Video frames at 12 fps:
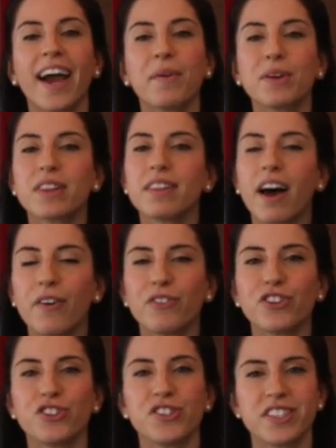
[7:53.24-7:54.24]
I would
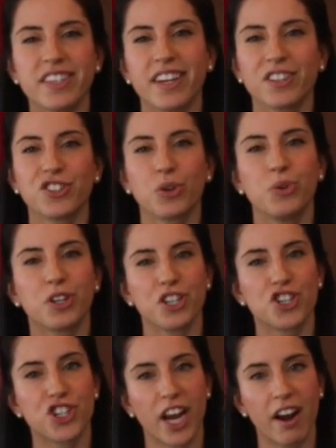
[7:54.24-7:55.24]
love to see it. So you can
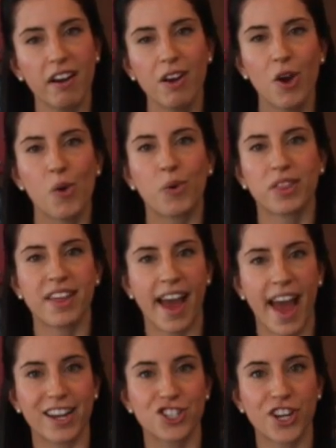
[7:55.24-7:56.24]
share with the
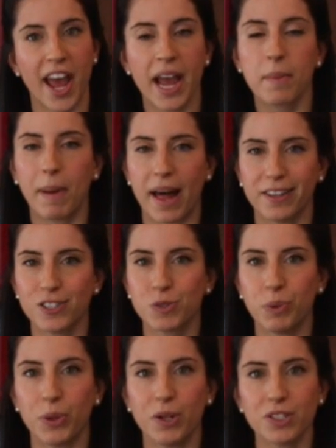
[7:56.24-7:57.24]
hashtag balanced
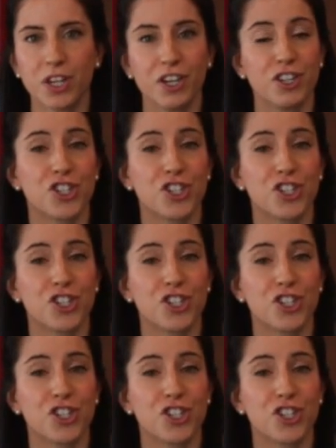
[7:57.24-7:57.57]
bowls,